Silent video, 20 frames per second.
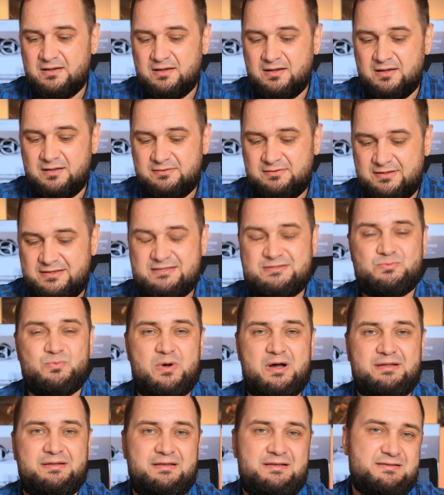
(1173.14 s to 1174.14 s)
This
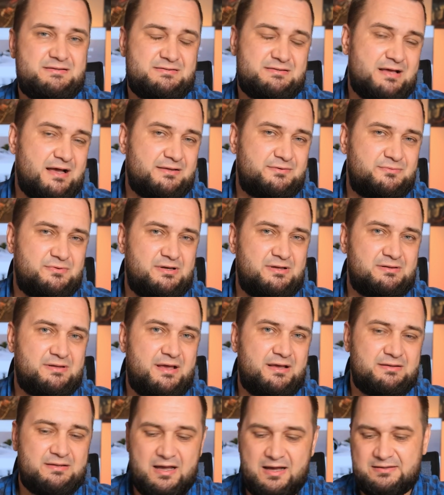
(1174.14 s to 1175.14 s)
one is not really
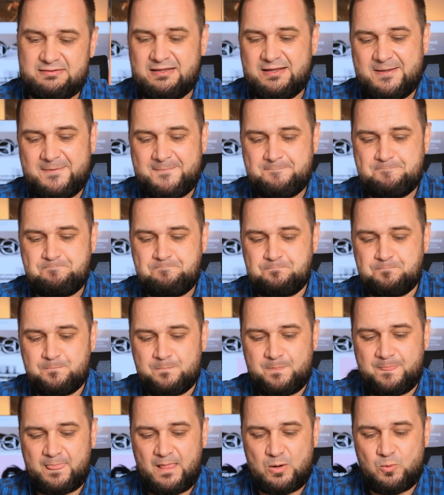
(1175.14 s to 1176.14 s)
like that.
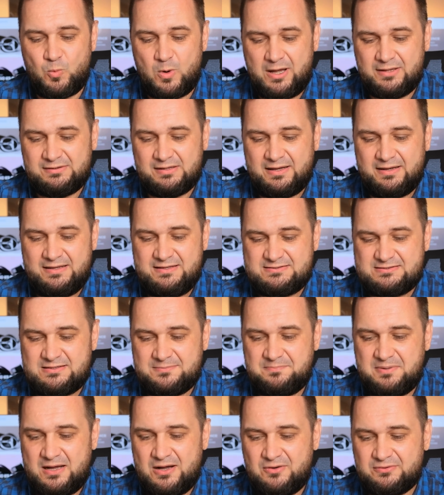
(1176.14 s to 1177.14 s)
WANDLA is
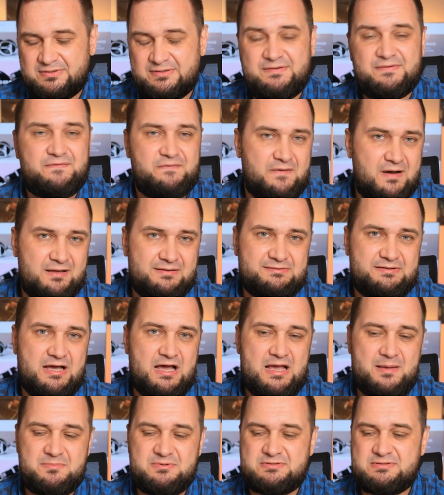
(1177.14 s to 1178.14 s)
about the fun
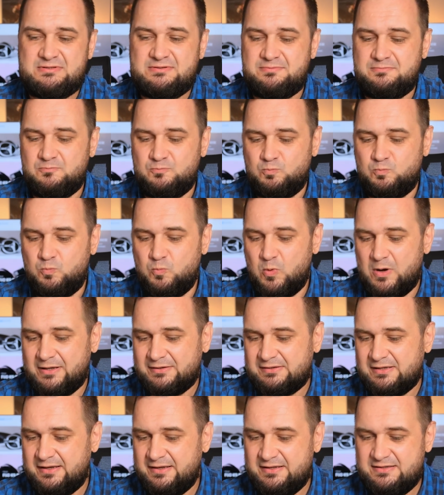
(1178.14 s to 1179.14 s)
times,
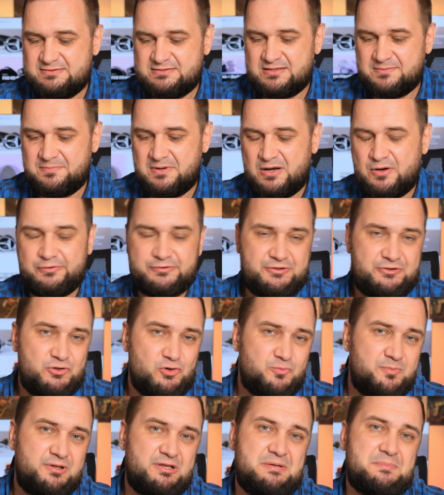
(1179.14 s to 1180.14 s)
WANDLA is about
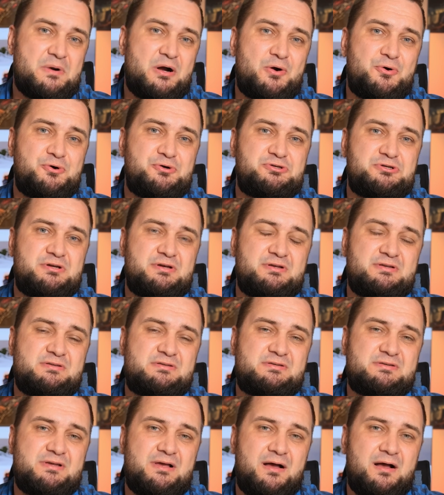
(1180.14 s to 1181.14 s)
human
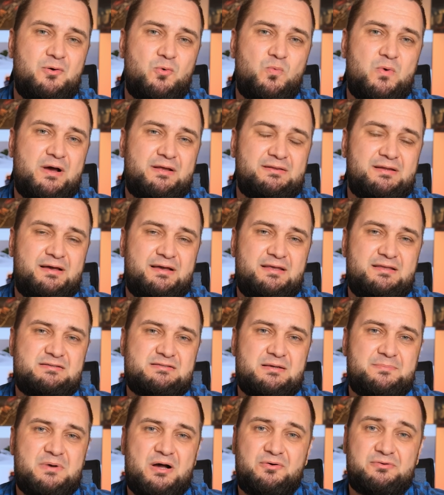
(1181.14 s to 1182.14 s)
emotions, WANDLA is
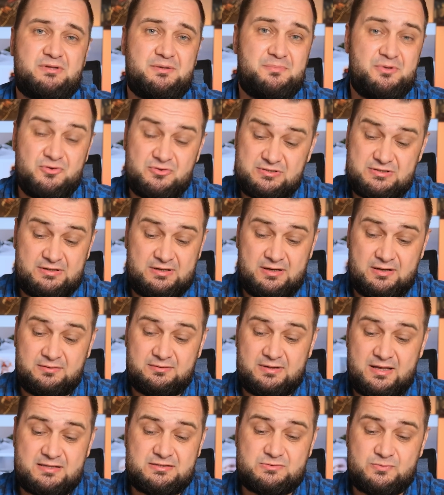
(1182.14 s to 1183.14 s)
about the music,
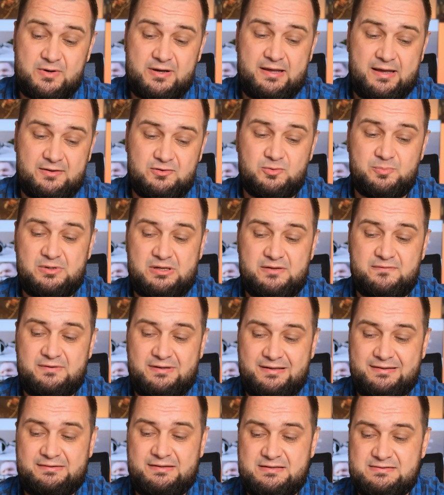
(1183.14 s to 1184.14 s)
and that's why I do believe
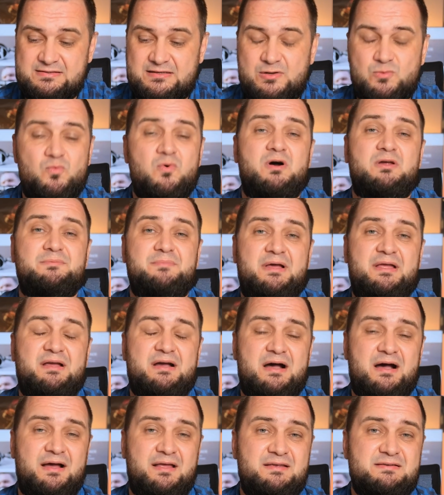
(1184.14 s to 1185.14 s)
it easily won my
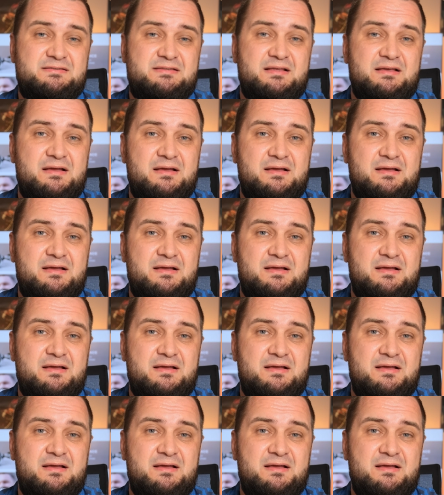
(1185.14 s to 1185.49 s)
highest